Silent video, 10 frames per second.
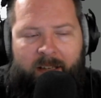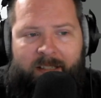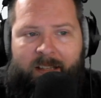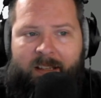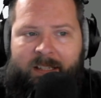And
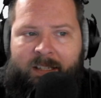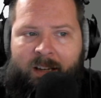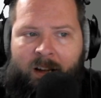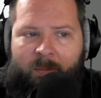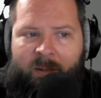see, this is
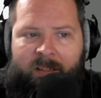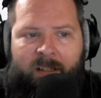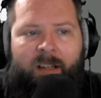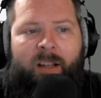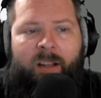common.
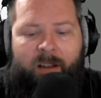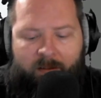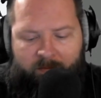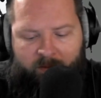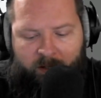
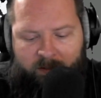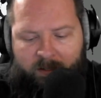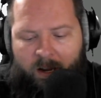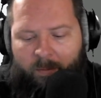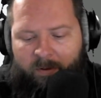Well, it's
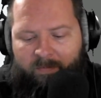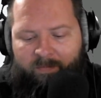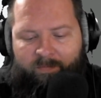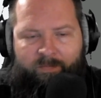common